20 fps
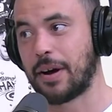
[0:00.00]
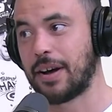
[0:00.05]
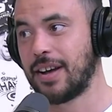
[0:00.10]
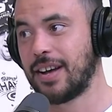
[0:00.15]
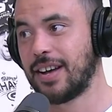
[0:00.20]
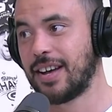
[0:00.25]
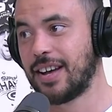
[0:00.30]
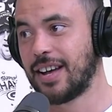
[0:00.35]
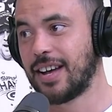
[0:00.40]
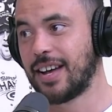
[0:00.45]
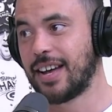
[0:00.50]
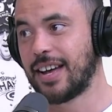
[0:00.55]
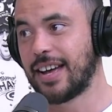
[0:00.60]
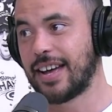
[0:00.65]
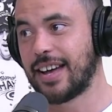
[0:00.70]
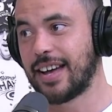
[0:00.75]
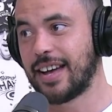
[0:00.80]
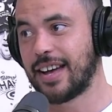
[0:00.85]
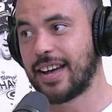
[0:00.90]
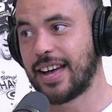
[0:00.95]
We won.
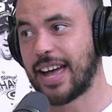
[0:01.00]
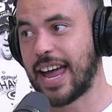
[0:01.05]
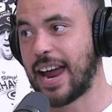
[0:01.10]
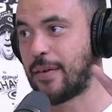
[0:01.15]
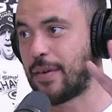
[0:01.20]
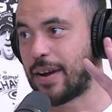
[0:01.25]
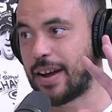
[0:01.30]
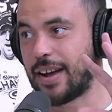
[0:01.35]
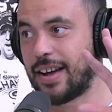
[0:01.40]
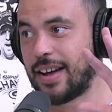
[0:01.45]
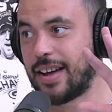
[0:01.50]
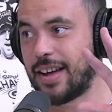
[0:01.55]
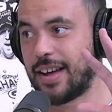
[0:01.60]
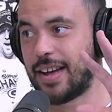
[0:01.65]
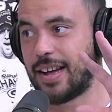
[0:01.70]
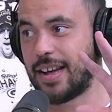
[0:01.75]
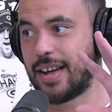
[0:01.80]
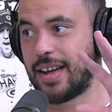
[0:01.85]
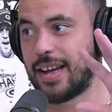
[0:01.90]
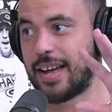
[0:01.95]
We'll go over and beat the
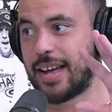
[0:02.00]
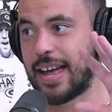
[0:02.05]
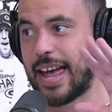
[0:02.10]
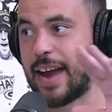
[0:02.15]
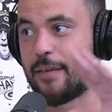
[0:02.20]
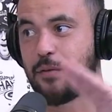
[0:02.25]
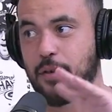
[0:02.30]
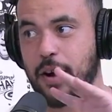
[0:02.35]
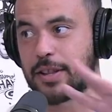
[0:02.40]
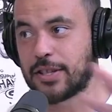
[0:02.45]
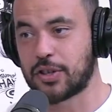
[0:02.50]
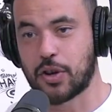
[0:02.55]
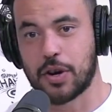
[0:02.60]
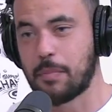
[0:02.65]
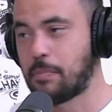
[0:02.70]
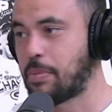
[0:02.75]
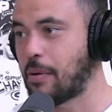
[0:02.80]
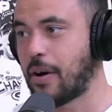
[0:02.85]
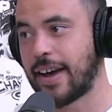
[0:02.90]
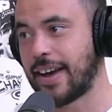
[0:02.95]
Warriors. Everyone's got to
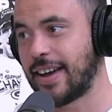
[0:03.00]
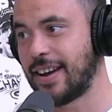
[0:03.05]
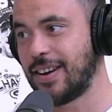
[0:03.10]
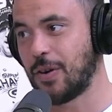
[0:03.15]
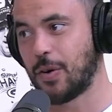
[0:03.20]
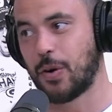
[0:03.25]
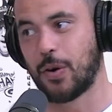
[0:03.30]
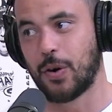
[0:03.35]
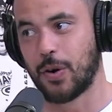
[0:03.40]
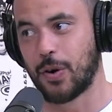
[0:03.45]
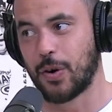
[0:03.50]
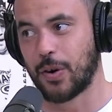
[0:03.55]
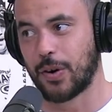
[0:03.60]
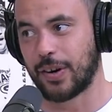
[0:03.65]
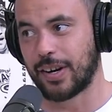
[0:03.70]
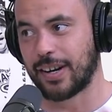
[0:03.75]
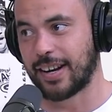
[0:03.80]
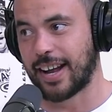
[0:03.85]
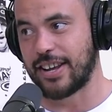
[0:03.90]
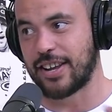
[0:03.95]
buy in, or
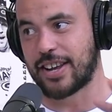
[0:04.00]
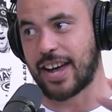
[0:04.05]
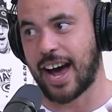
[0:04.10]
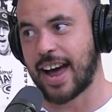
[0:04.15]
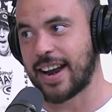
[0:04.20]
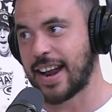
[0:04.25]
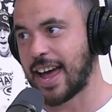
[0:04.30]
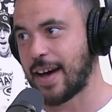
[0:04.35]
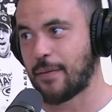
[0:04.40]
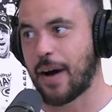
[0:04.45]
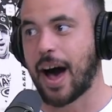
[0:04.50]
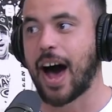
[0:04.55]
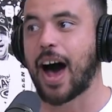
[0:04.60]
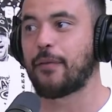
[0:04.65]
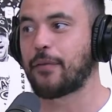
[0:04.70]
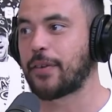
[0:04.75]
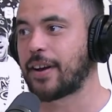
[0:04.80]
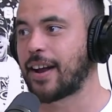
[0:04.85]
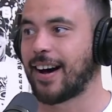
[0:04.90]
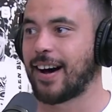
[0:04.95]
you can't have
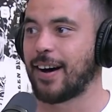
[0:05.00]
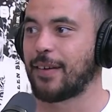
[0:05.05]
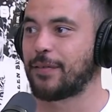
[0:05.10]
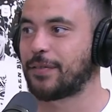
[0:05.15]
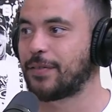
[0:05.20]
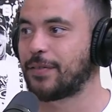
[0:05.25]
half and half.